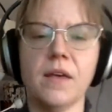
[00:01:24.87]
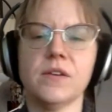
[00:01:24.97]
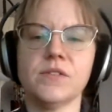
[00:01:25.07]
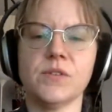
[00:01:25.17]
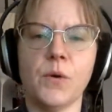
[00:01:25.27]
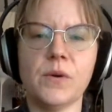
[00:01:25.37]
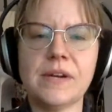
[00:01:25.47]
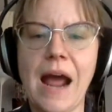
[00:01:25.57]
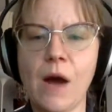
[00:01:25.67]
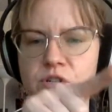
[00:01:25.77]
So
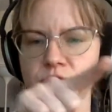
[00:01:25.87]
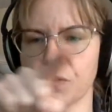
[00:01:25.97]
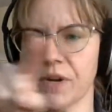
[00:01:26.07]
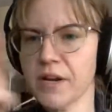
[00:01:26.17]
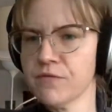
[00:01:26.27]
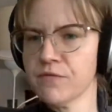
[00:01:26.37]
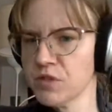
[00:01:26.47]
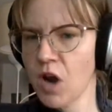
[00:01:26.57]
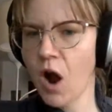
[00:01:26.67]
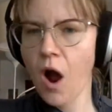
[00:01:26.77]
now just reading from the
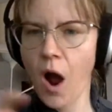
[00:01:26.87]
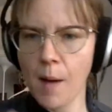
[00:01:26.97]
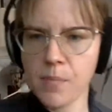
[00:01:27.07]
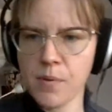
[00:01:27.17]
top,